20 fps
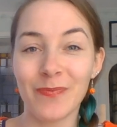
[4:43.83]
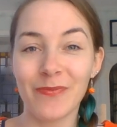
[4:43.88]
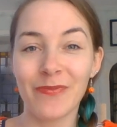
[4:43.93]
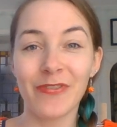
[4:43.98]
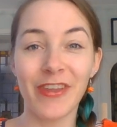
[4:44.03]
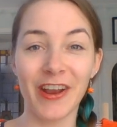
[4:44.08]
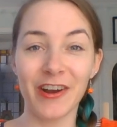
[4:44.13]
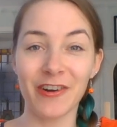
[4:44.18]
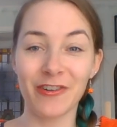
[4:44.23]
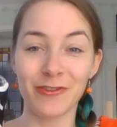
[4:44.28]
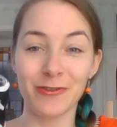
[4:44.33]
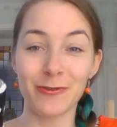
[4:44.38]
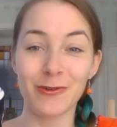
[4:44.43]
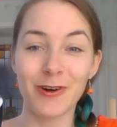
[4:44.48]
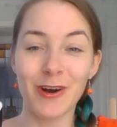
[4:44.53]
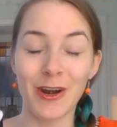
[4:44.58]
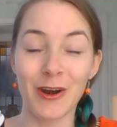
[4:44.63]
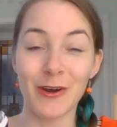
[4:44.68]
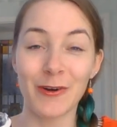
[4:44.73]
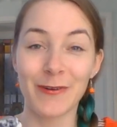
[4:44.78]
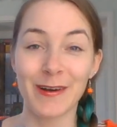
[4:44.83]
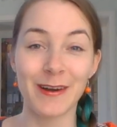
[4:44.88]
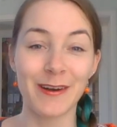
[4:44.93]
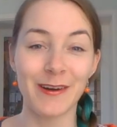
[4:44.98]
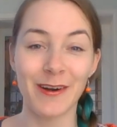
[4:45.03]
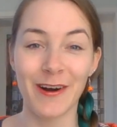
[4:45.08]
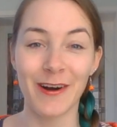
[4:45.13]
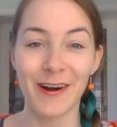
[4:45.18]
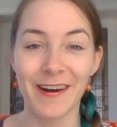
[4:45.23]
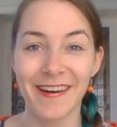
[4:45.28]
They are all glow in the
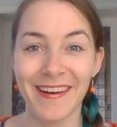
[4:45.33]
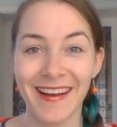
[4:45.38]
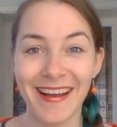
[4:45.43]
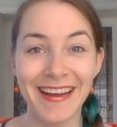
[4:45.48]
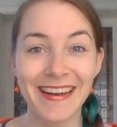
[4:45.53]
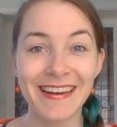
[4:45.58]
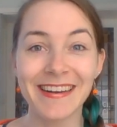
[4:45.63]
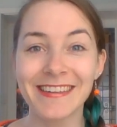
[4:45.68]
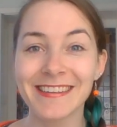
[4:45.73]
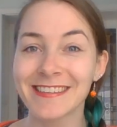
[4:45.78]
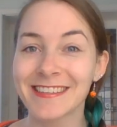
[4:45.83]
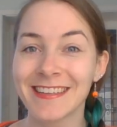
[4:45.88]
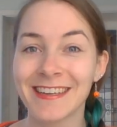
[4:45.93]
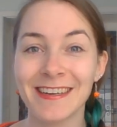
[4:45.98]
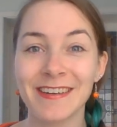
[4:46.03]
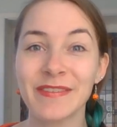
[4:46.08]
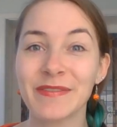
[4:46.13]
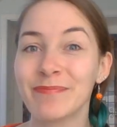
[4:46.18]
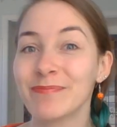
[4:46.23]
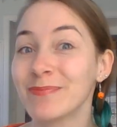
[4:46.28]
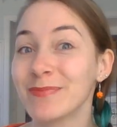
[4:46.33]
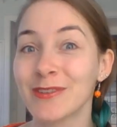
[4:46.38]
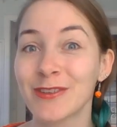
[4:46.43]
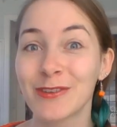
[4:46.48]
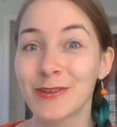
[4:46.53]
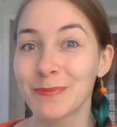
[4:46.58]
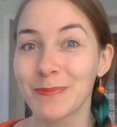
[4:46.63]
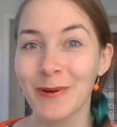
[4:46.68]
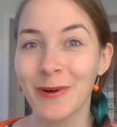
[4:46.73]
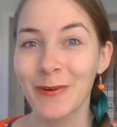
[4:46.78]
dark, and it's
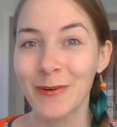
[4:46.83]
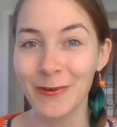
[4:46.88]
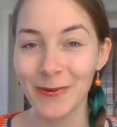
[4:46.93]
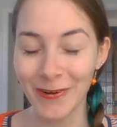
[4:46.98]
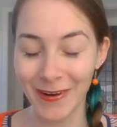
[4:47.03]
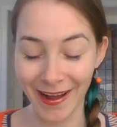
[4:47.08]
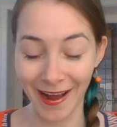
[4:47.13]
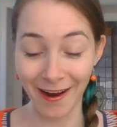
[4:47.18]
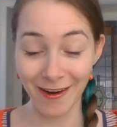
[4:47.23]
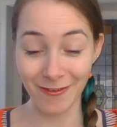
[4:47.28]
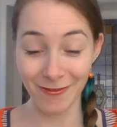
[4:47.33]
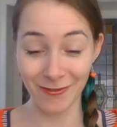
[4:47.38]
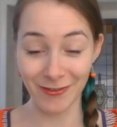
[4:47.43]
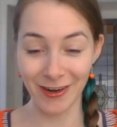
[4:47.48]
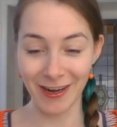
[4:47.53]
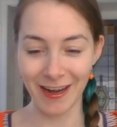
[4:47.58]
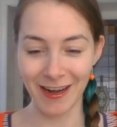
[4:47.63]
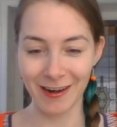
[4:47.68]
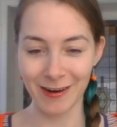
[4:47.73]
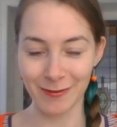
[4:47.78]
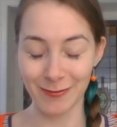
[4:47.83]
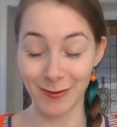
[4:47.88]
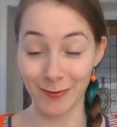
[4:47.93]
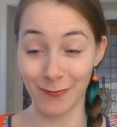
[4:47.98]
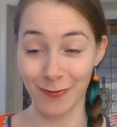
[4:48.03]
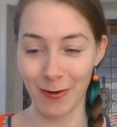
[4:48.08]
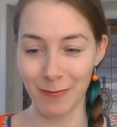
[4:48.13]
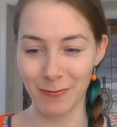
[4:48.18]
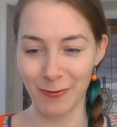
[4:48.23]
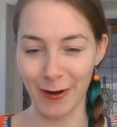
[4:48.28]
super cool. I really love the
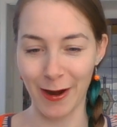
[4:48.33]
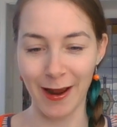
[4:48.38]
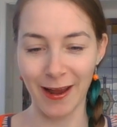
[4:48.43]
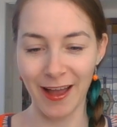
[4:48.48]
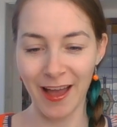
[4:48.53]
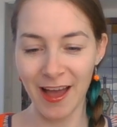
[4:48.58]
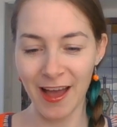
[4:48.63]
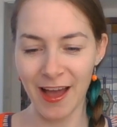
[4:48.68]
fabric.